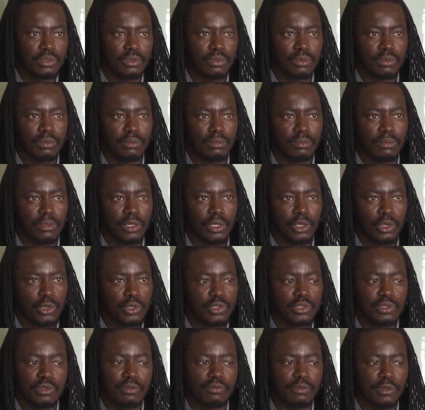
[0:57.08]
to
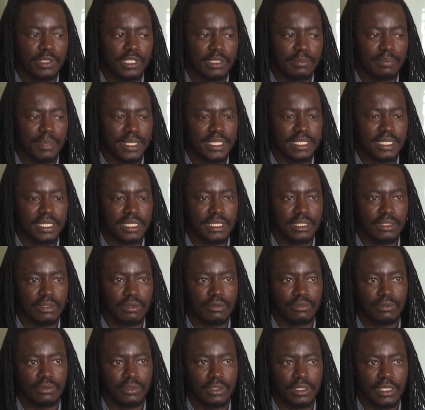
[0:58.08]
close to 40%
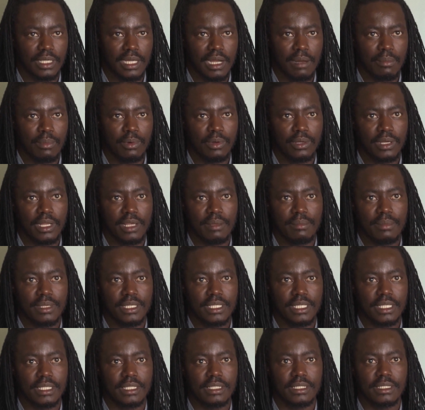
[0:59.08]
of uh, carbon
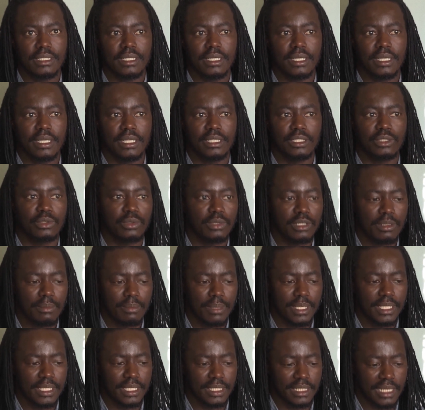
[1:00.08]
emissions uh, through the
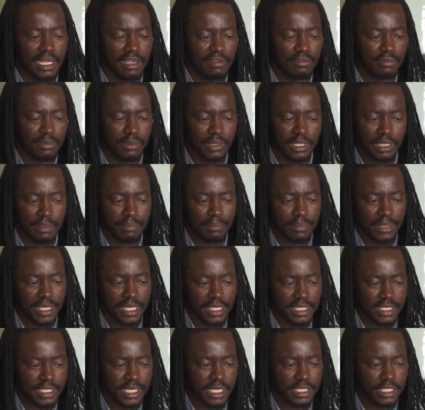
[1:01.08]
building life, the
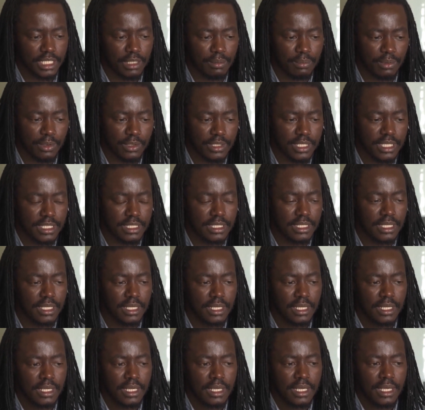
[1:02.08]
extraction process,
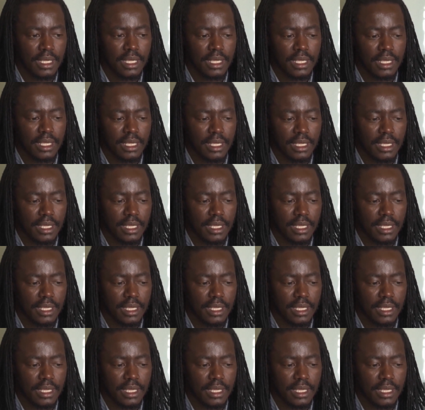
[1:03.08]
uh,